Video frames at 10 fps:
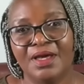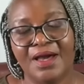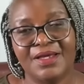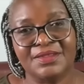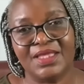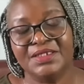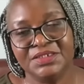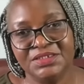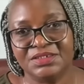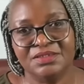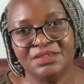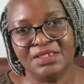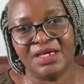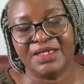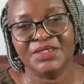are tarnishing
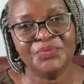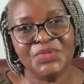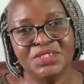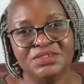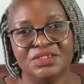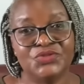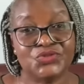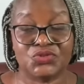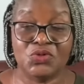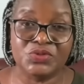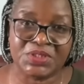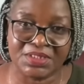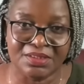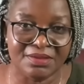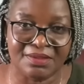their image,
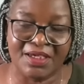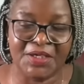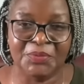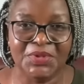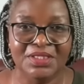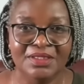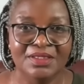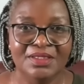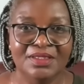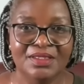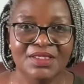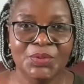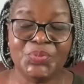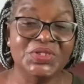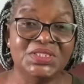insulting them,
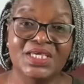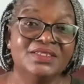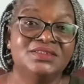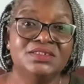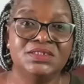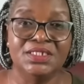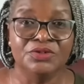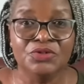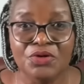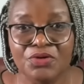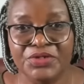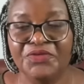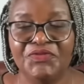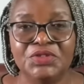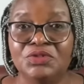pretending they know
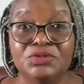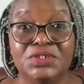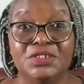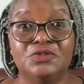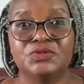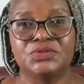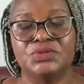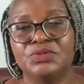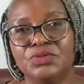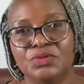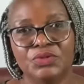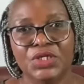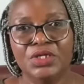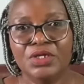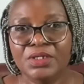even though they don't know.
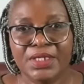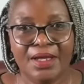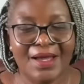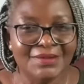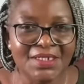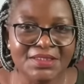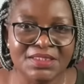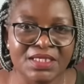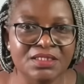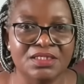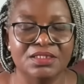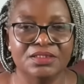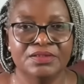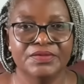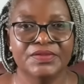Are they
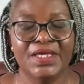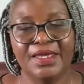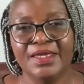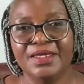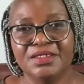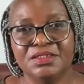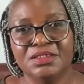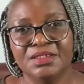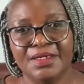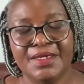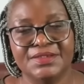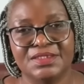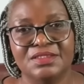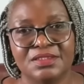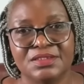thinking the AES
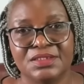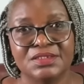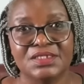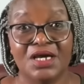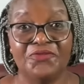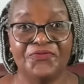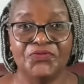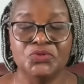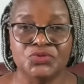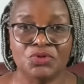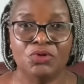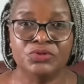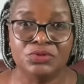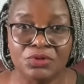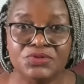citizens are fools,
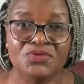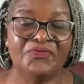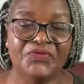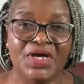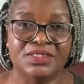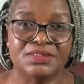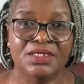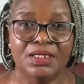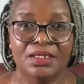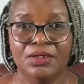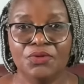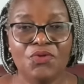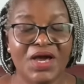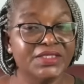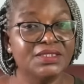or those of us who
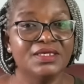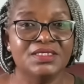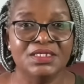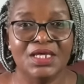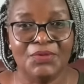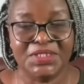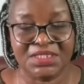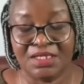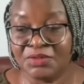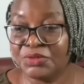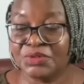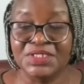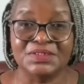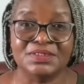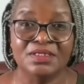are taking our time? Look,
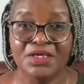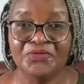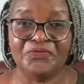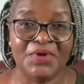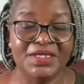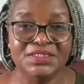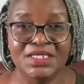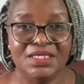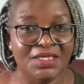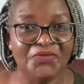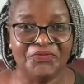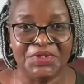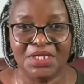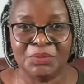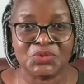it's Friday
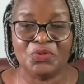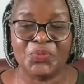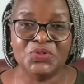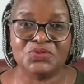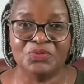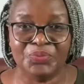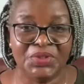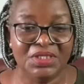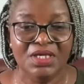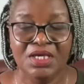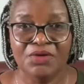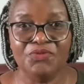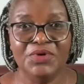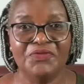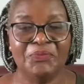evening. I'm supposed to be
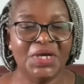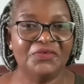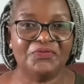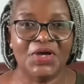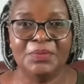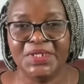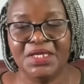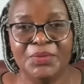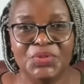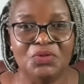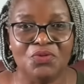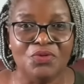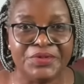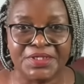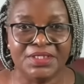with my family and be
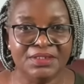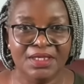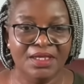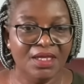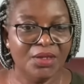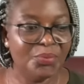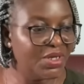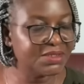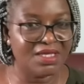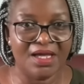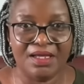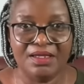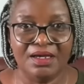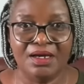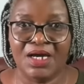cooking. But
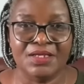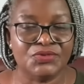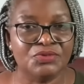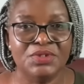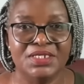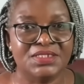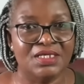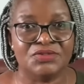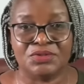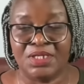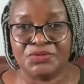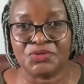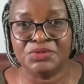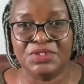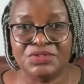as soon as I
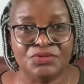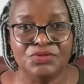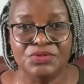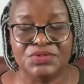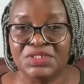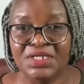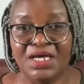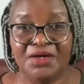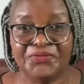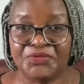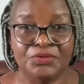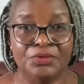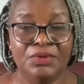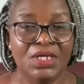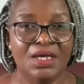saw this news in the
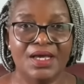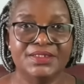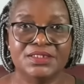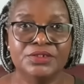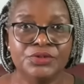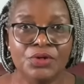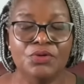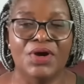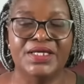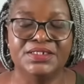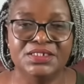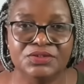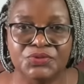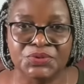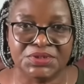afternoon, I said, no, I
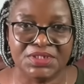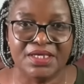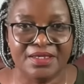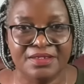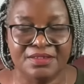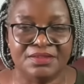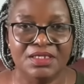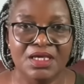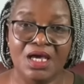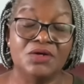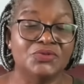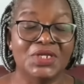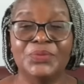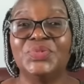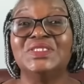need to share it. I could
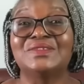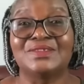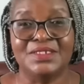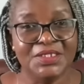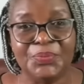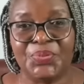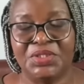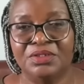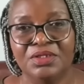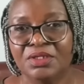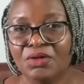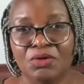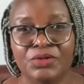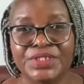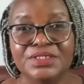have been sleeping
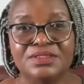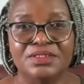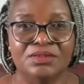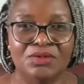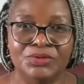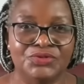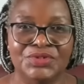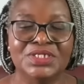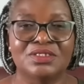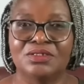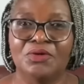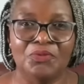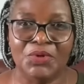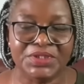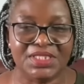or eating or drinking or
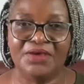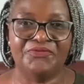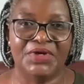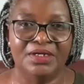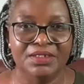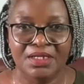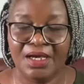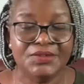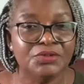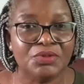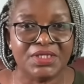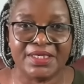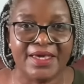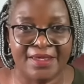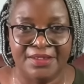whatever. I don't
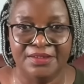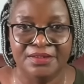care.